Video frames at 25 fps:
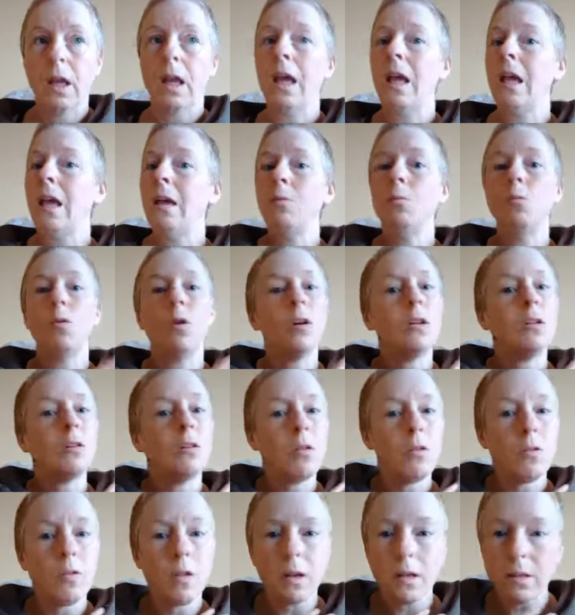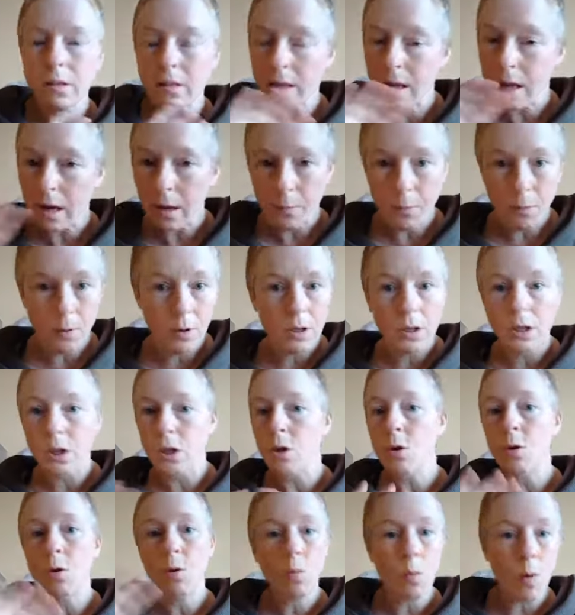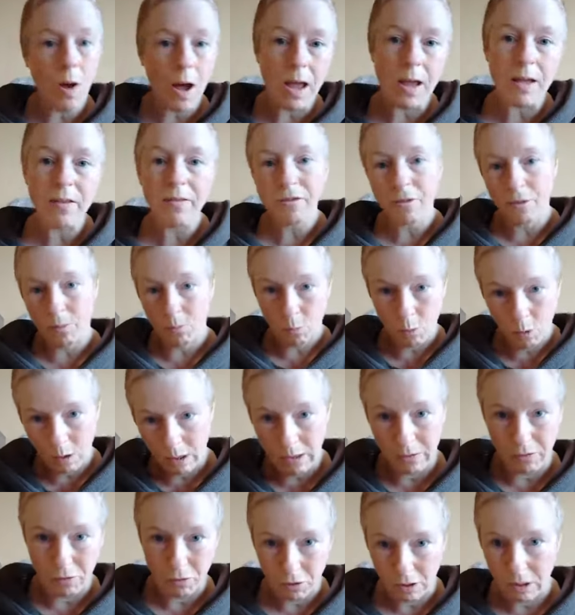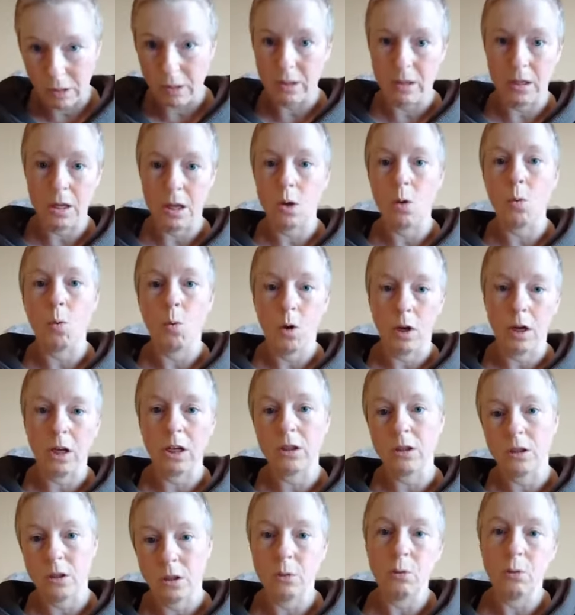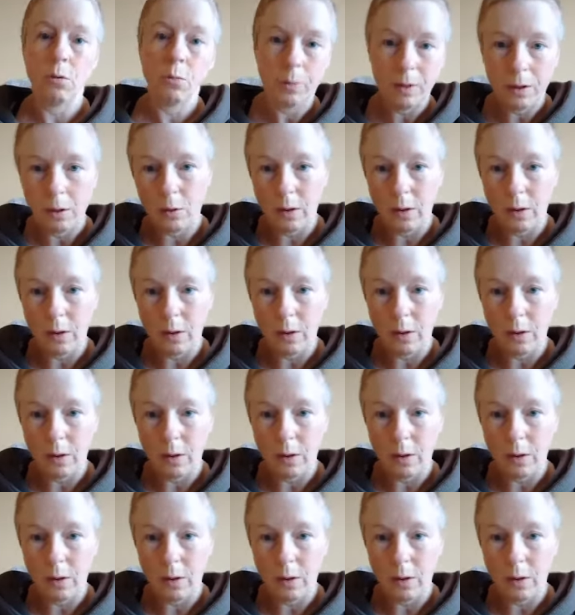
And what are the things that are pulling you away from whatever it is that you're wanting to do or be